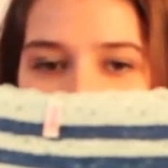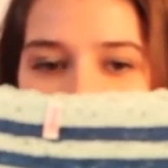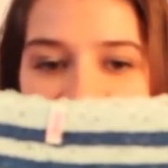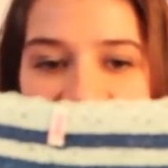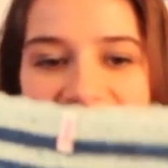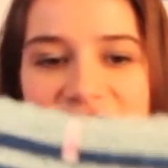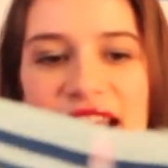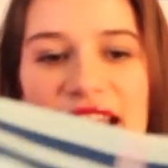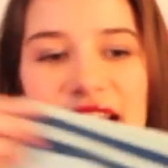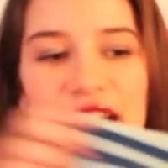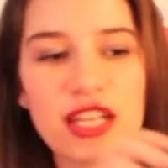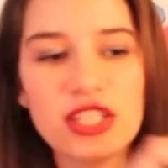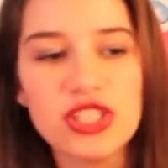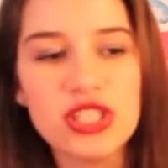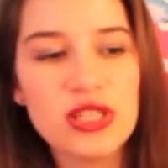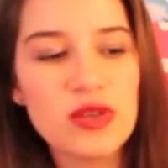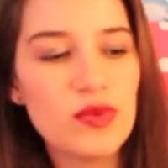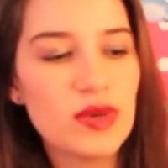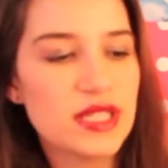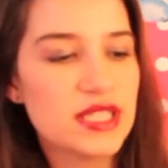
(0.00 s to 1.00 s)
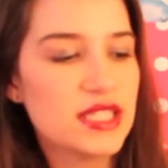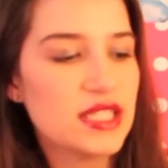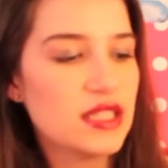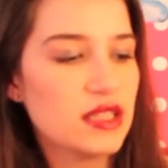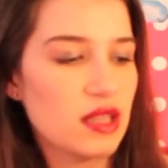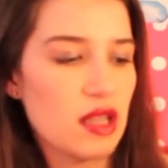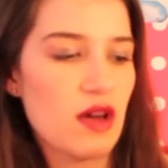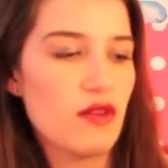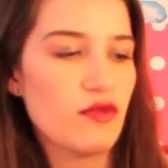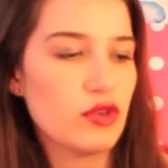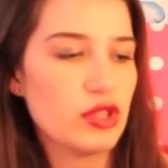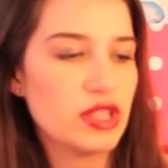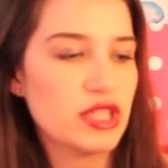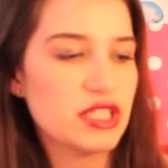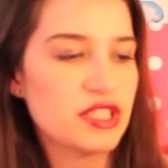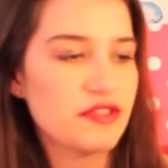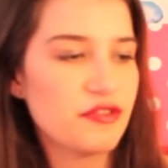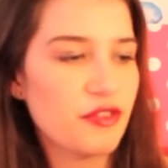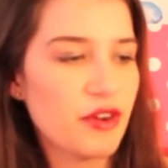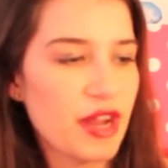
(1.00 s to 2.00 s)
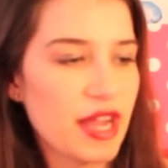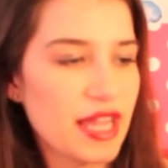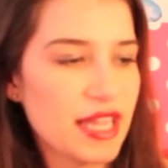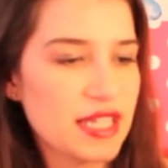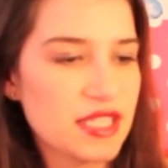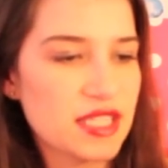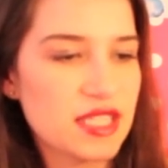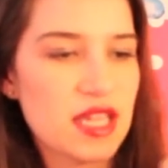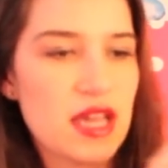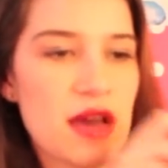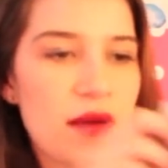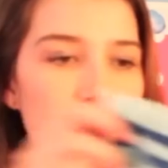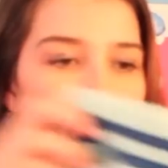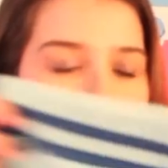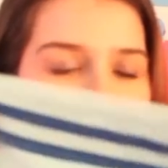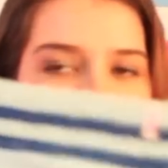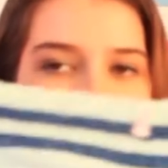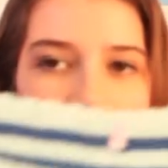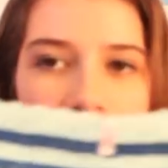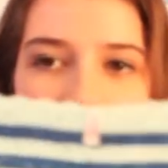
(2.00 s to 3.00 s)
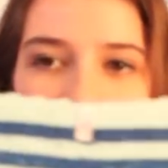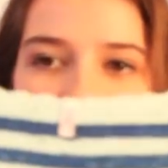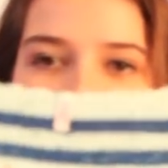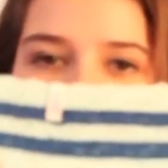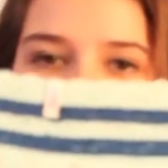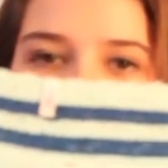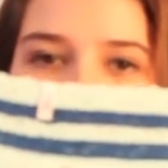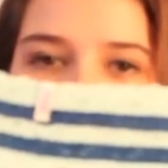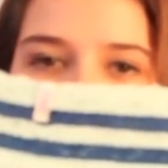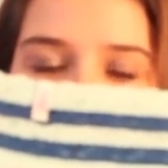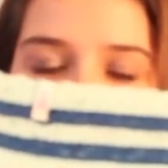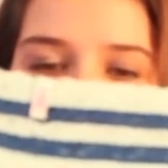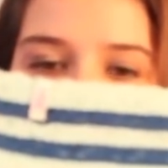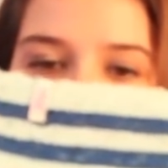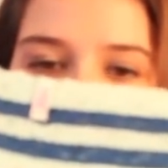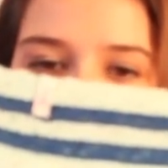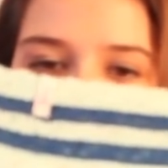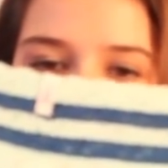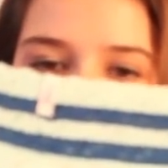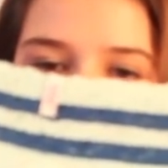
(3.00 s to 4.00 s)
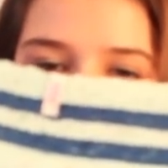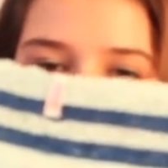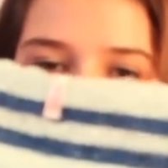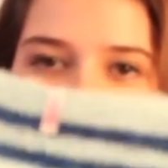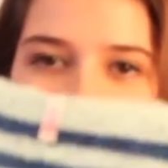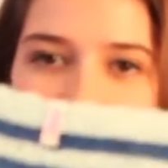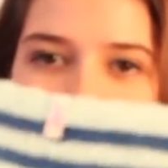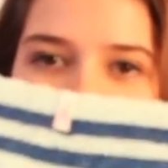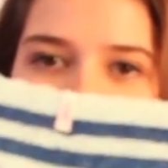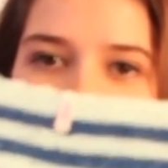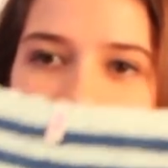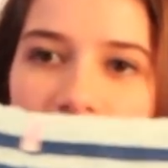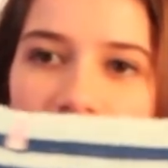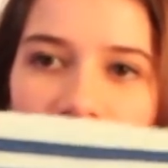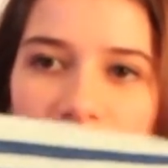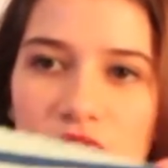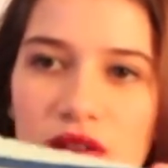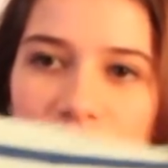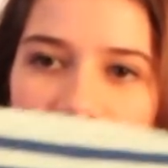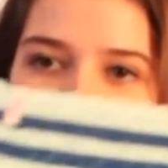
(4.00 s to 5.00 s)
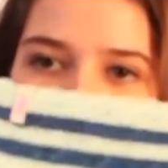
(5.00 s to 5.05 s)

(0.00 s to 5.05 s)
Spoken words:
And I actually wasn't in love with this phrase, but I really like the color of this, so